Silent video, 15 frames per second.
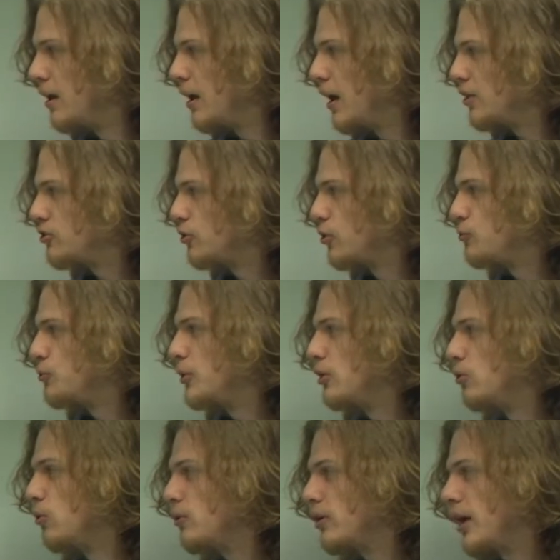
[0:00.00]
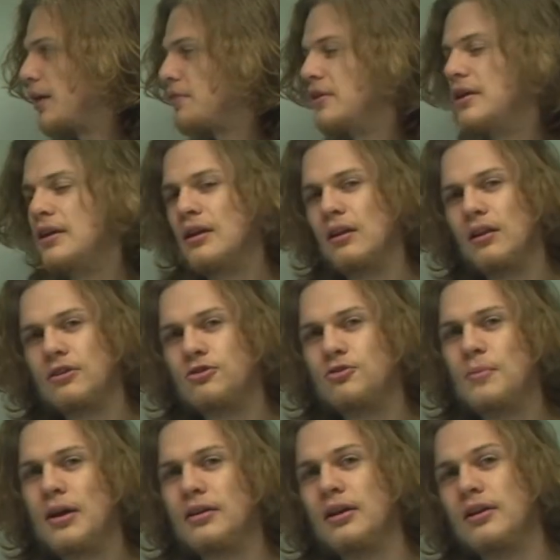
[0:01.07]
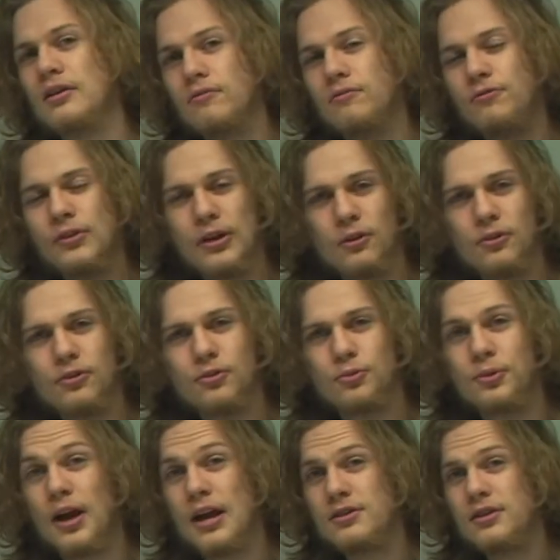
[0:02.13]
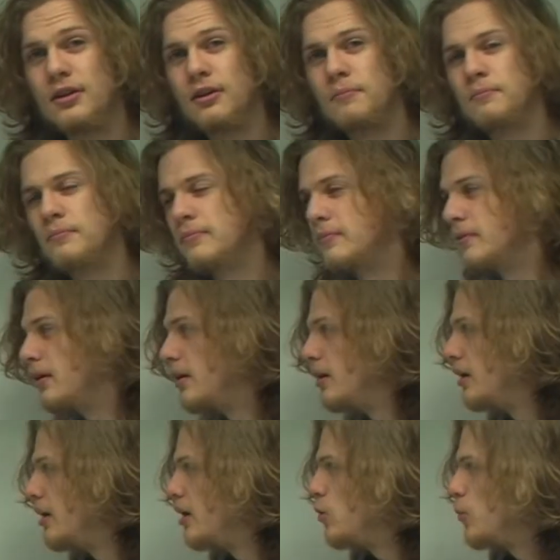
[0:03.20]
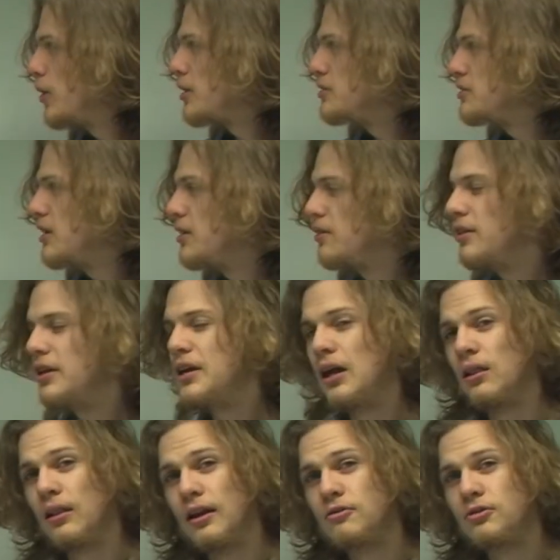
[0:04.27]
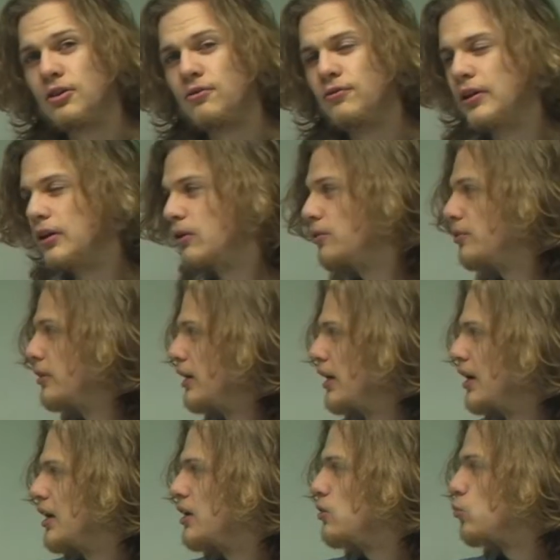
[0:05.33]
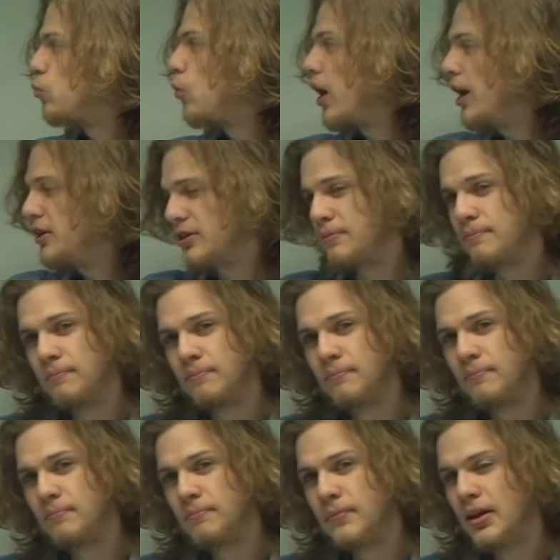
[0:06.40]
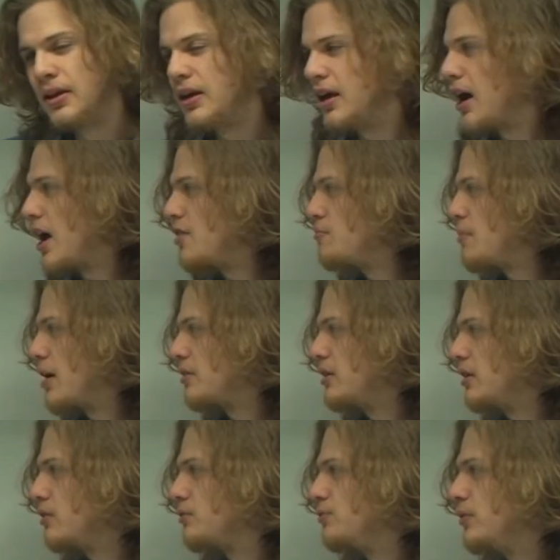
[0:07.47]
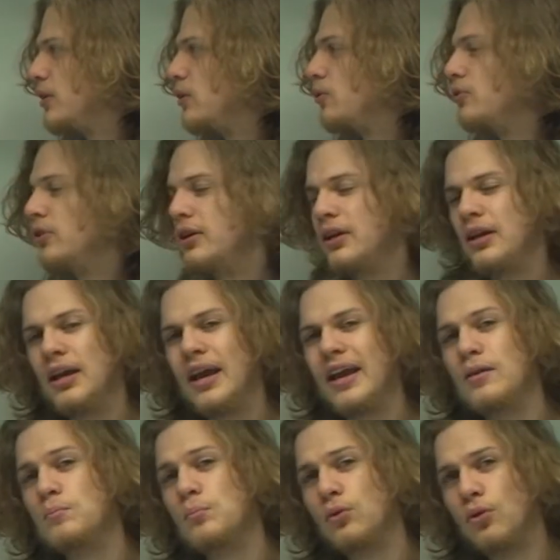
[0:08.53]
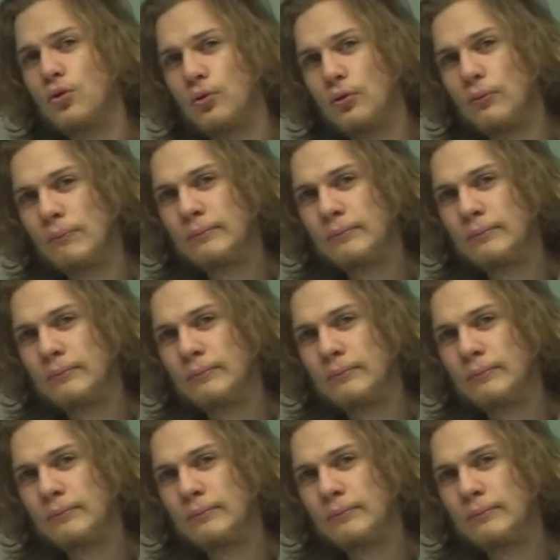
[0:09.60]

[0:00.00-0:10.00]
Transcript: And so if we look at the electromagnetic fields created, we can see the electric field in white and the magnetic field in blue.